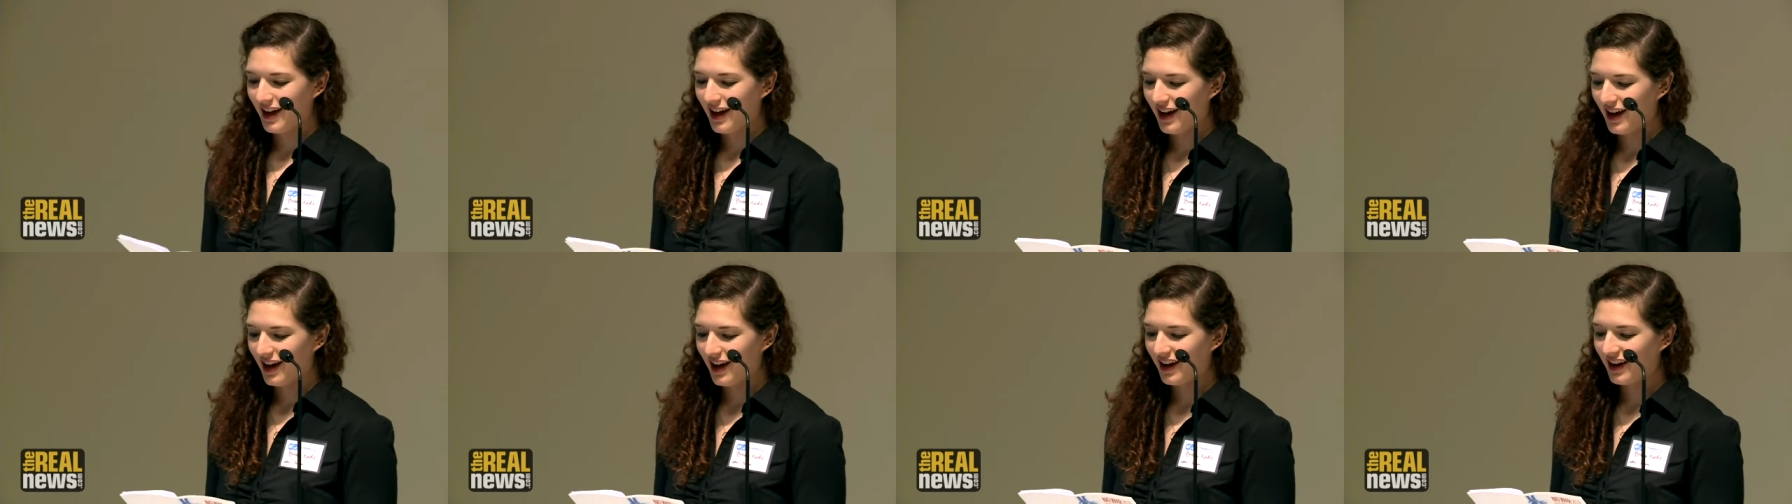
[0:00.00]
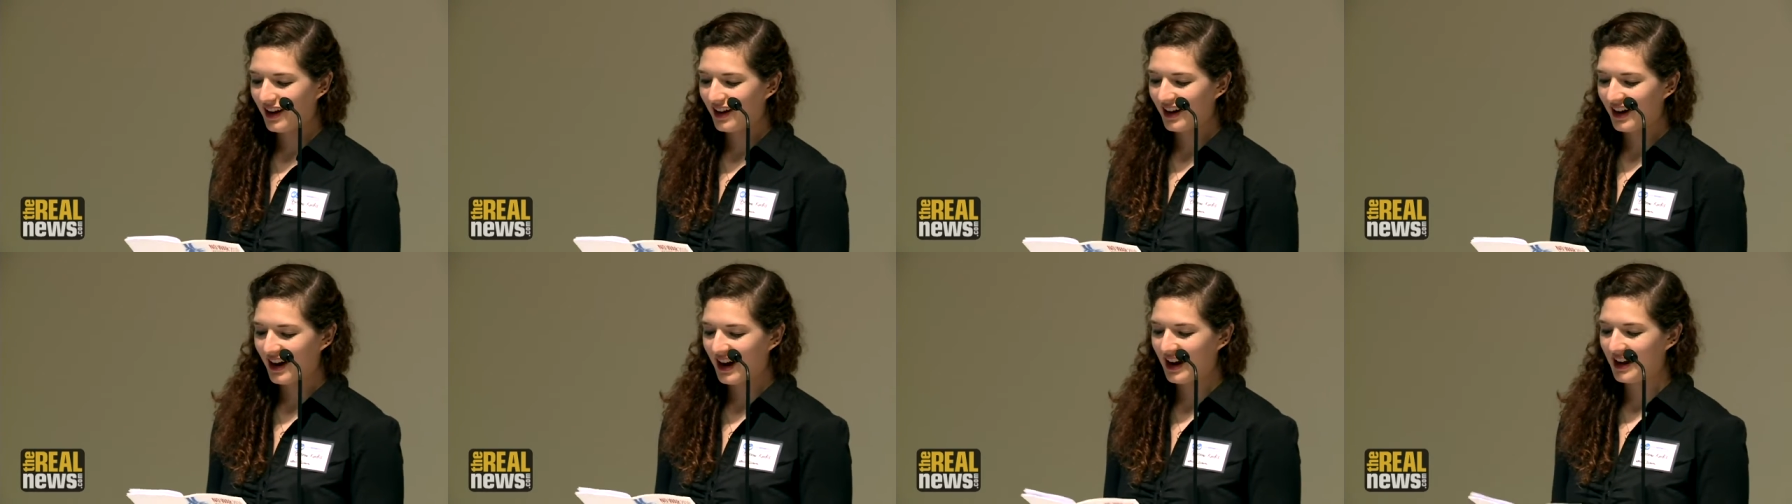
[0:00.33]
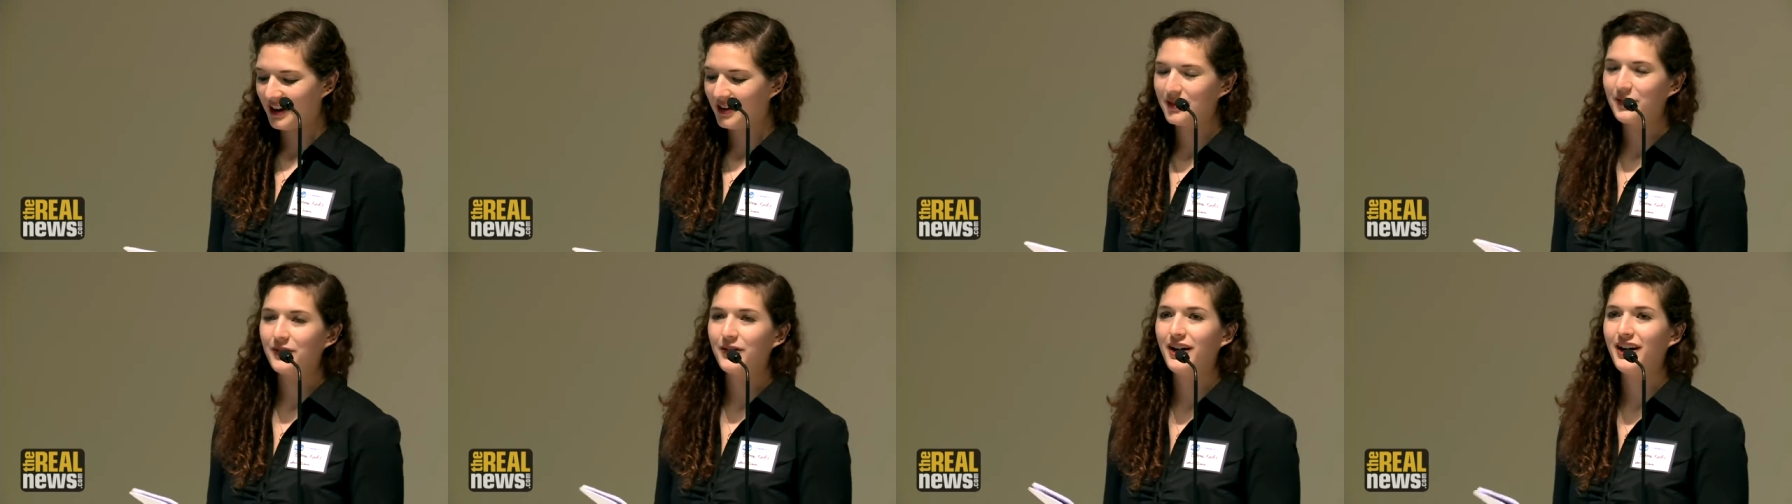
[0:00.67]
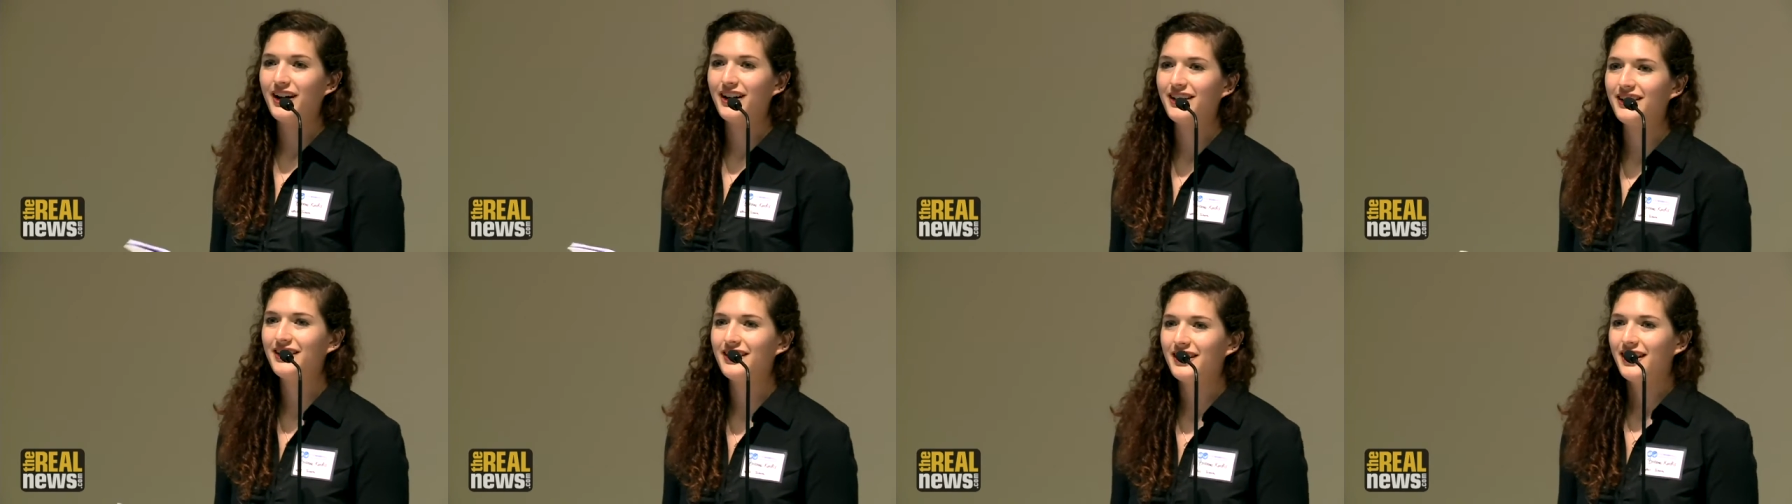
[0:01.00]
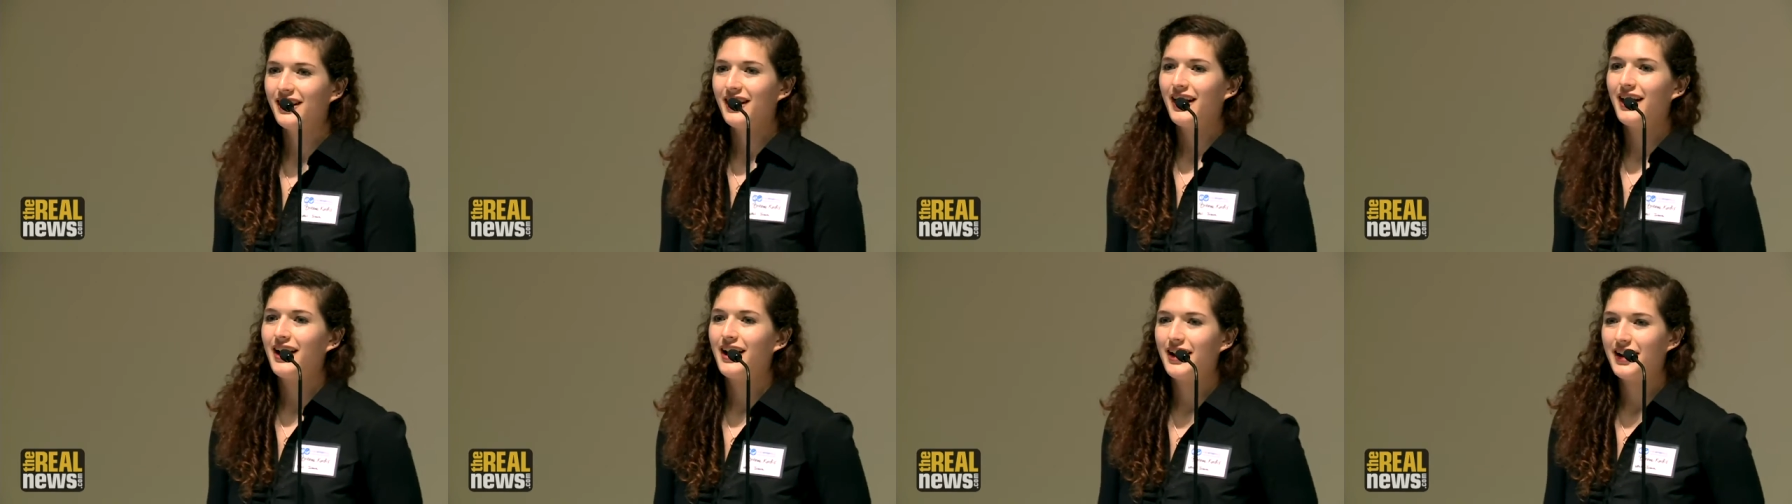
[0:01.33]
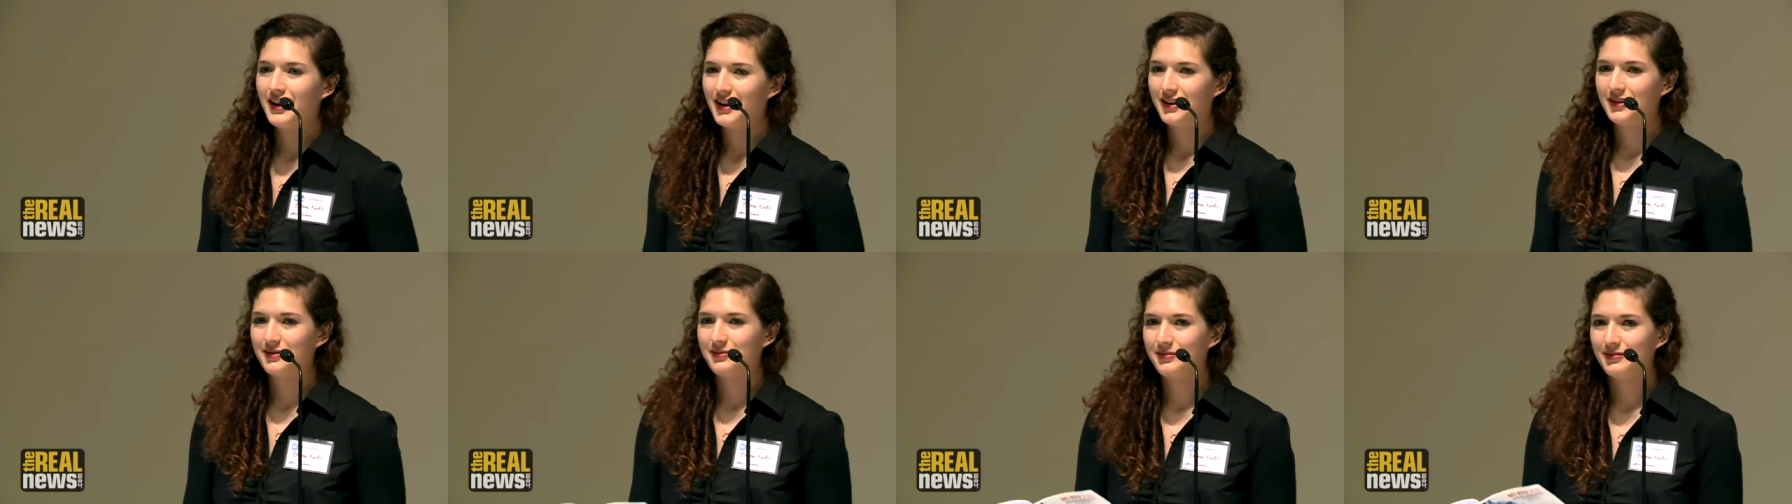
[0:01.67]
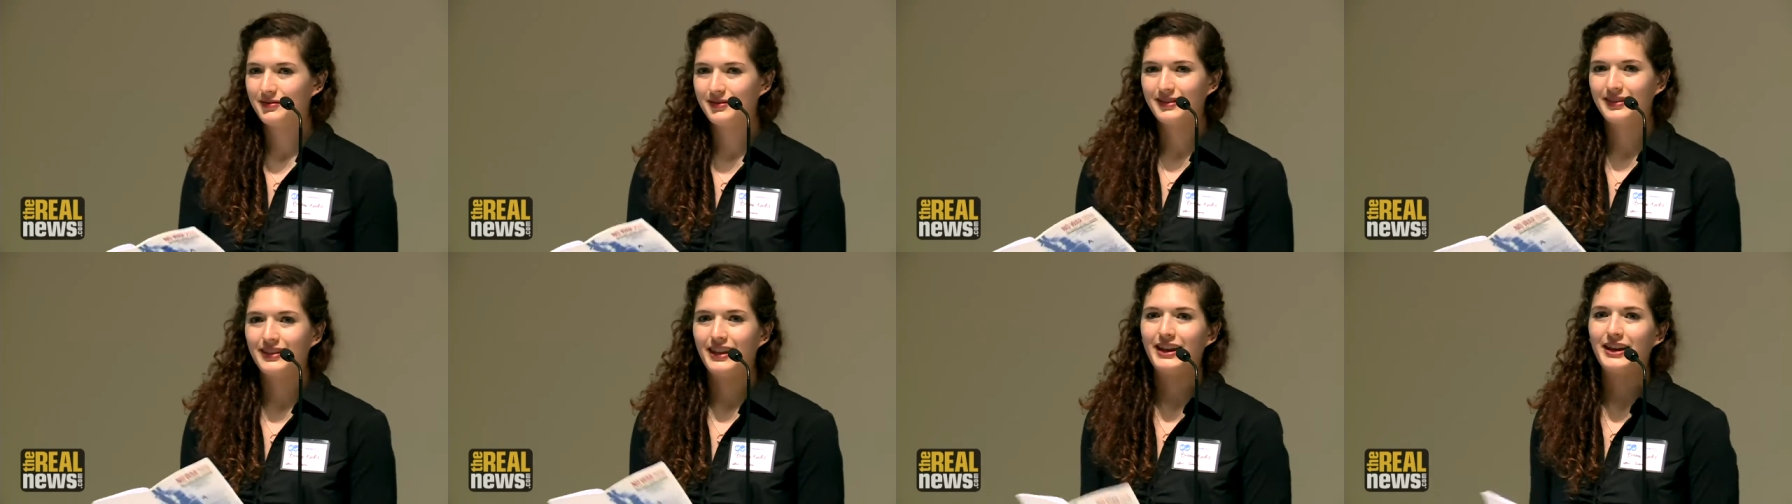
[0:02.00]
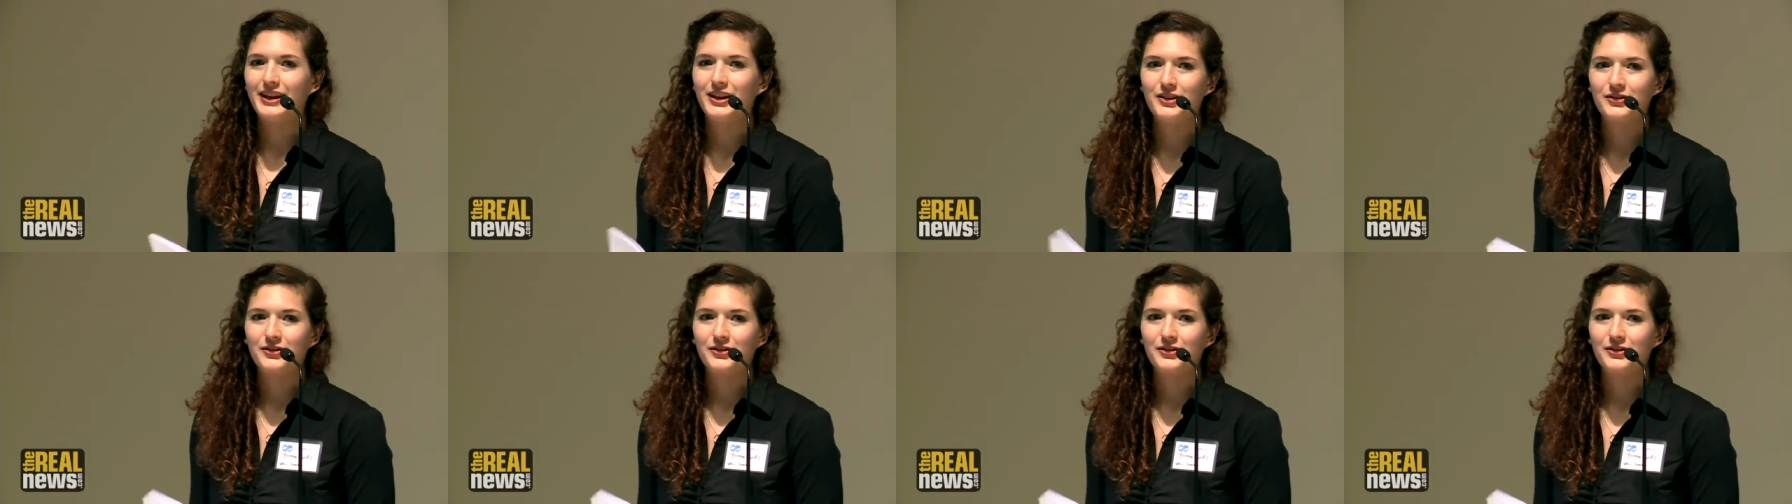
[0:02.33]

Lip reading: All right. Well, thank